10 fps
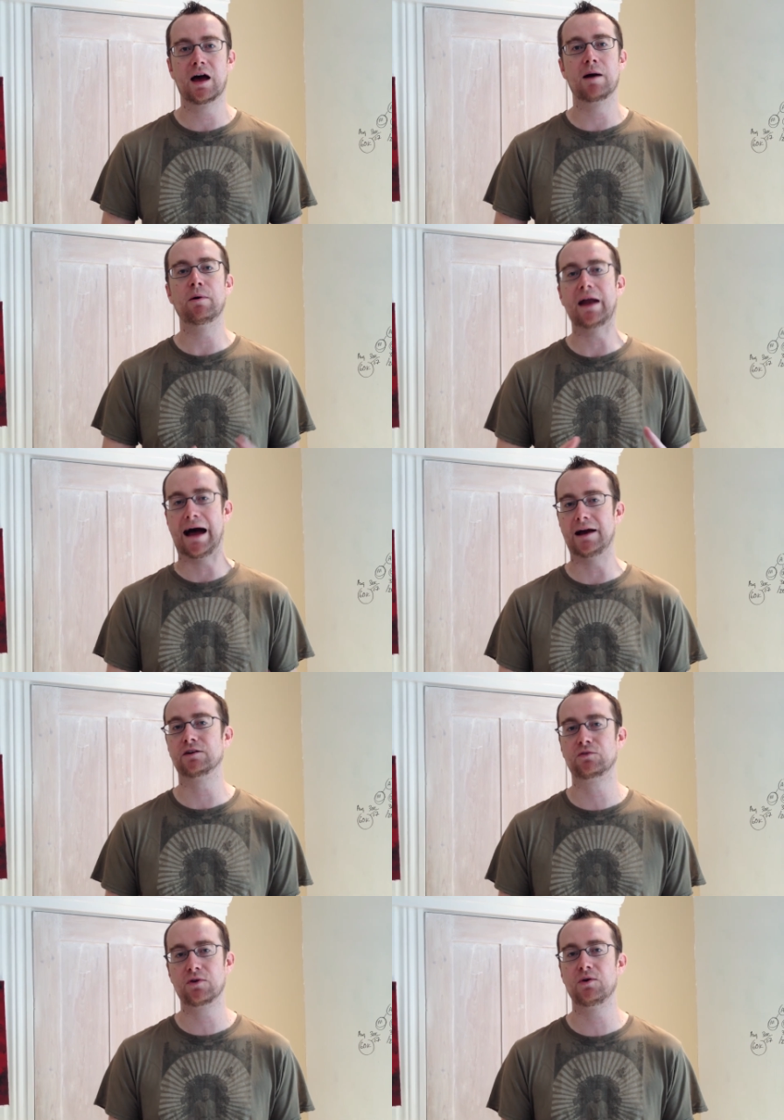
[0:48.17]
about how to
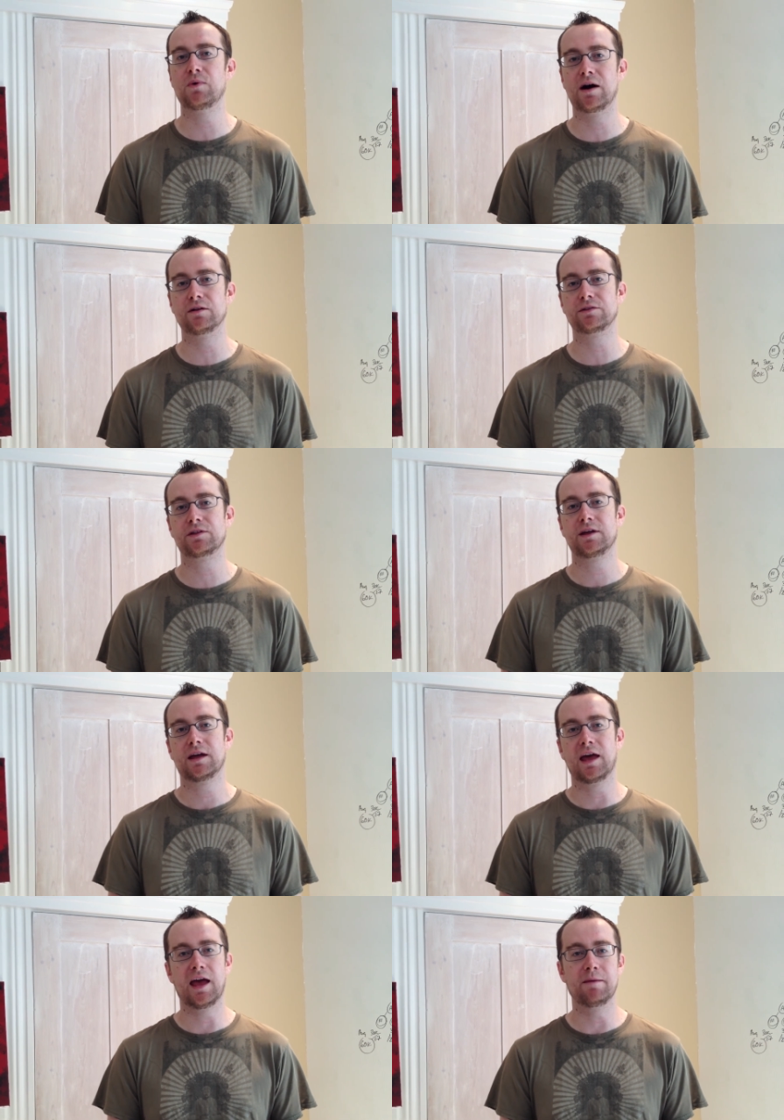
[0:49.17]
grow wealth
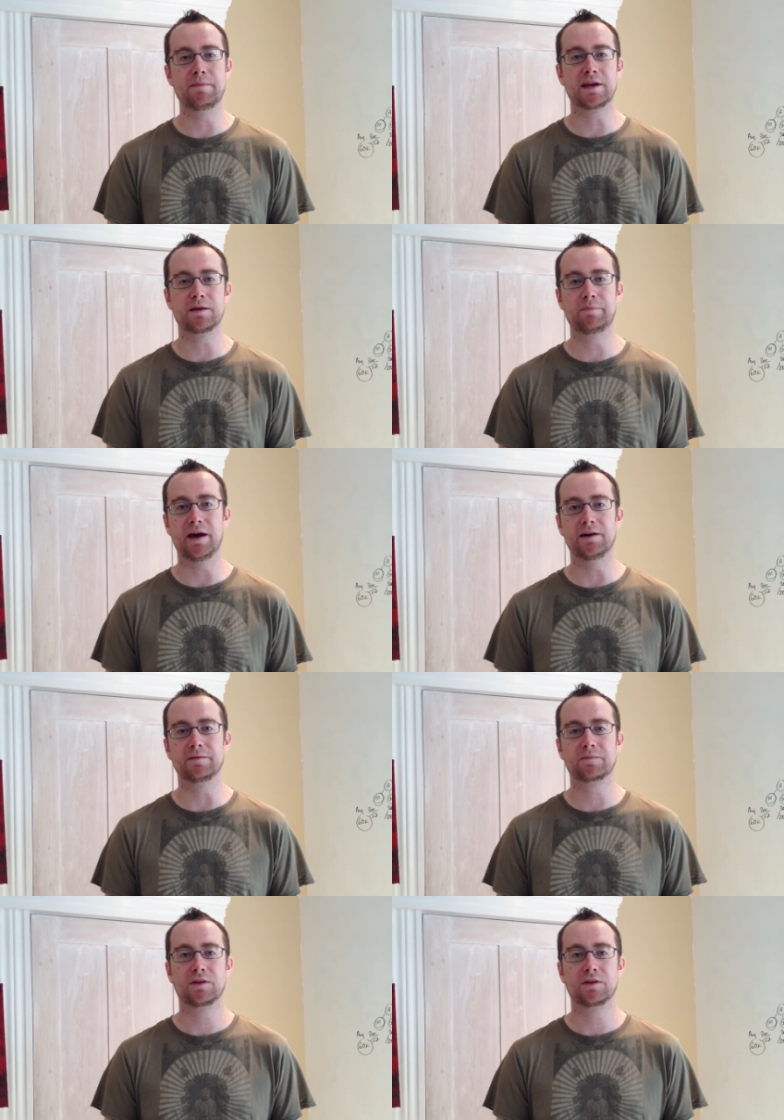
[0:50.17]
and make it better.